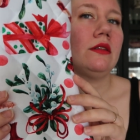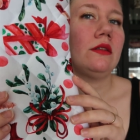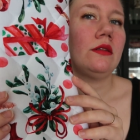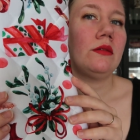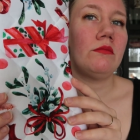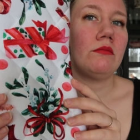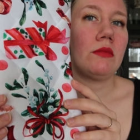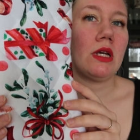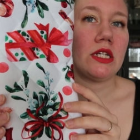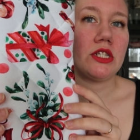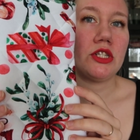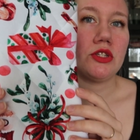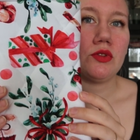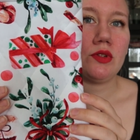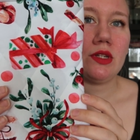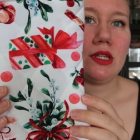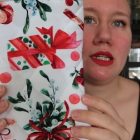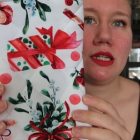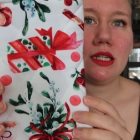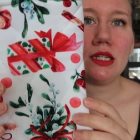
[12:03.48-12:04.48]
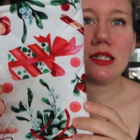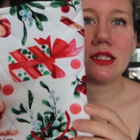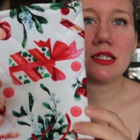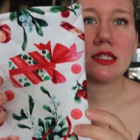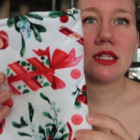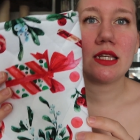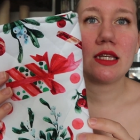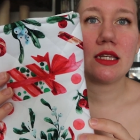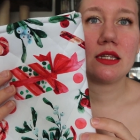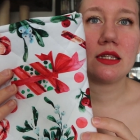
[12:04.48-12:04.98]
measuring
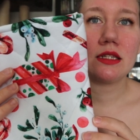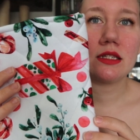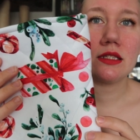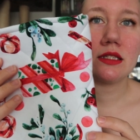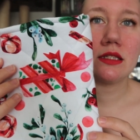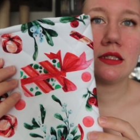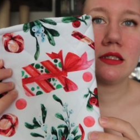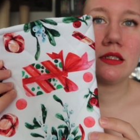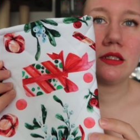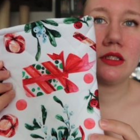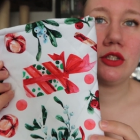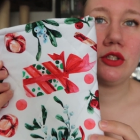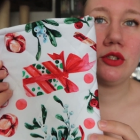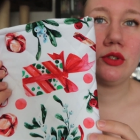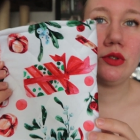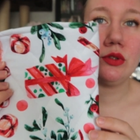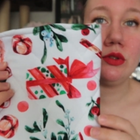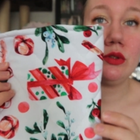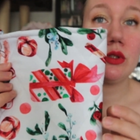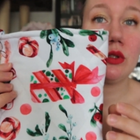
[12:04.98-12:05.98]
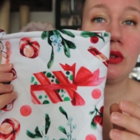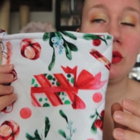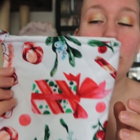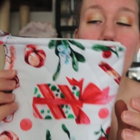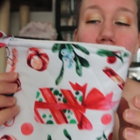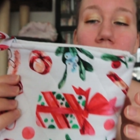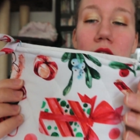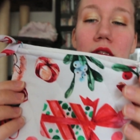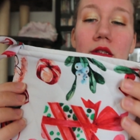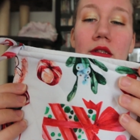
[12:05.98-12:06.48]
things to
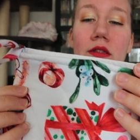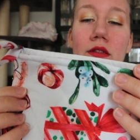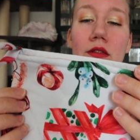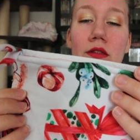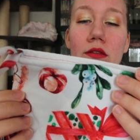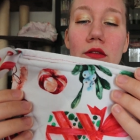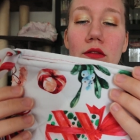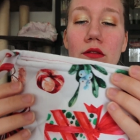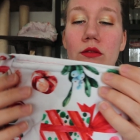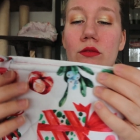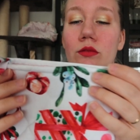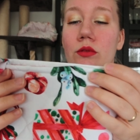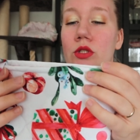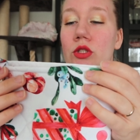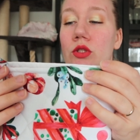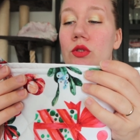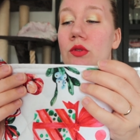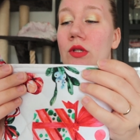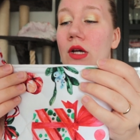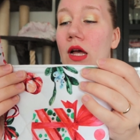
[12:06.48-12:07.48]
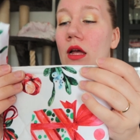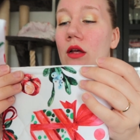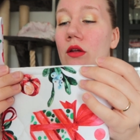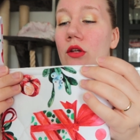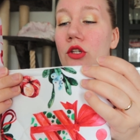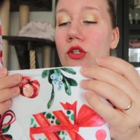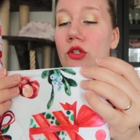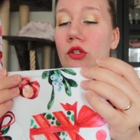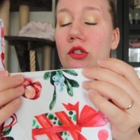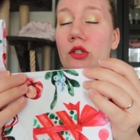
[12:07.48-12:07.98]
quilt do a
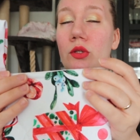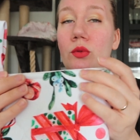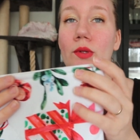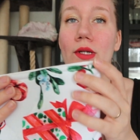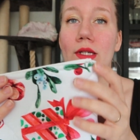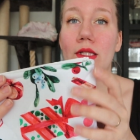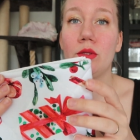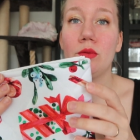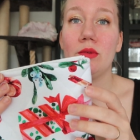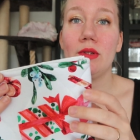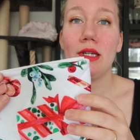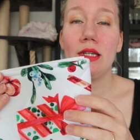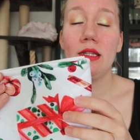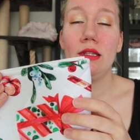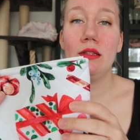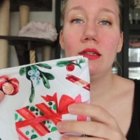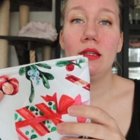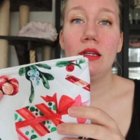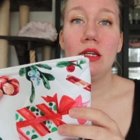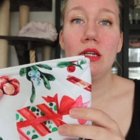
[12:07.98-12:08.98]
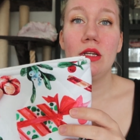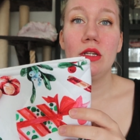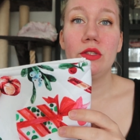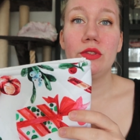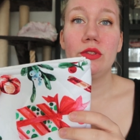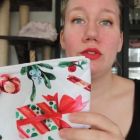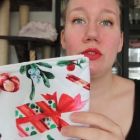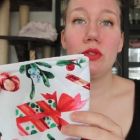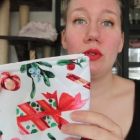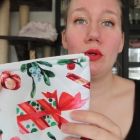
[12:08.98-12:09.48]
good quilt with
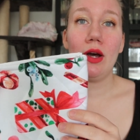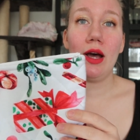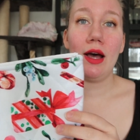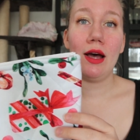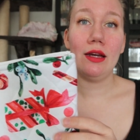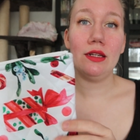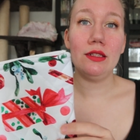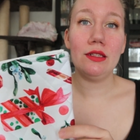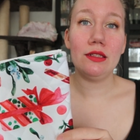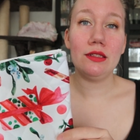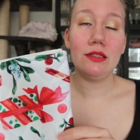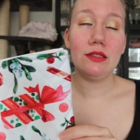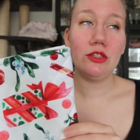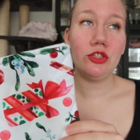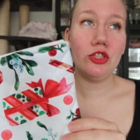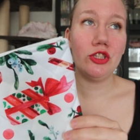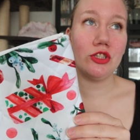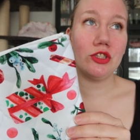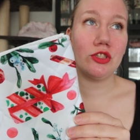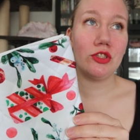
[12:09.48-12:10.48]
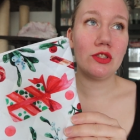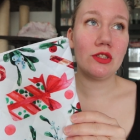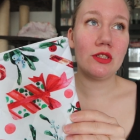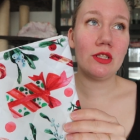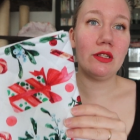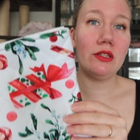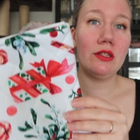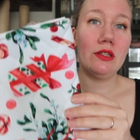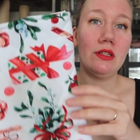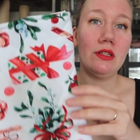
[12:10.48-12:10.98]
so I just